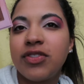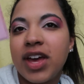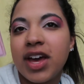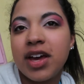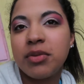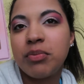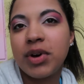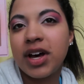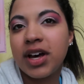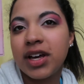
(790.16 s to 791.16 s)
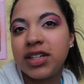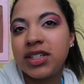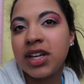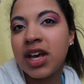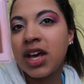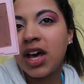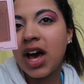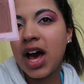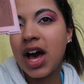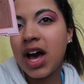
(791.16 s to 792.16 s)
fan, but
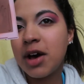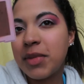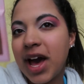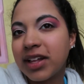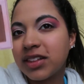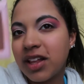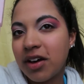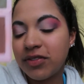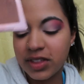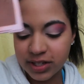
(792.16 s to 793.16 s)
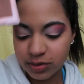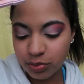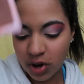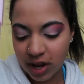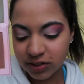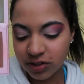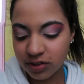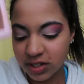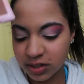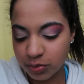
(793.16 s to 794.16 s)
I love this
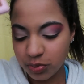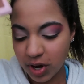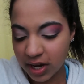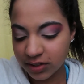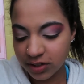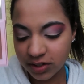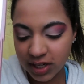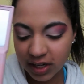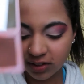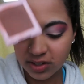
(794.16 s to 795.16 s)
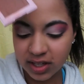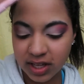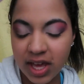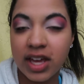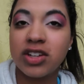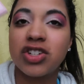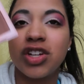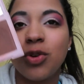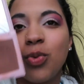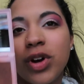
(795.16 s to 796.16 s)
bronzer. This bronzer takes the cake.
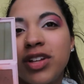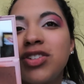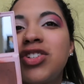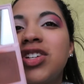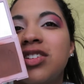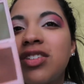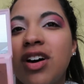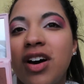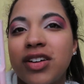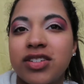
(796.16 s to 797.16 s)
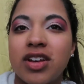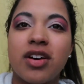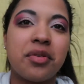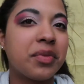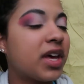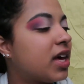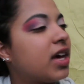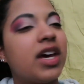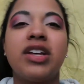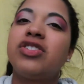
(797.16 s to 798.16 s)
She wins. She's awesome.
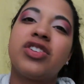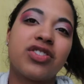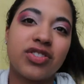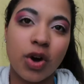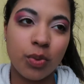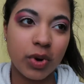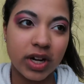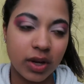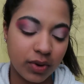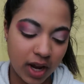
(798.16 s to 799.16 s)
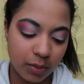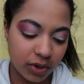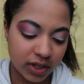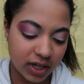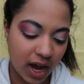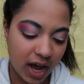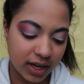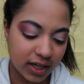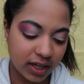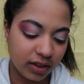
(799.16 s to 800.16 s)
It's just so pretty when I put it
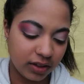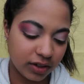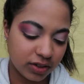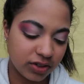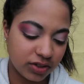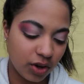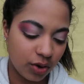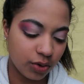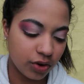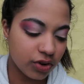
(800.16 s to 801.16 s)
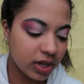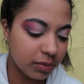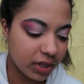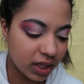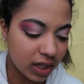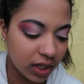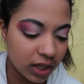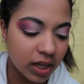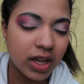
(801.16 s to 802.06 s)
on. It looks so creamy,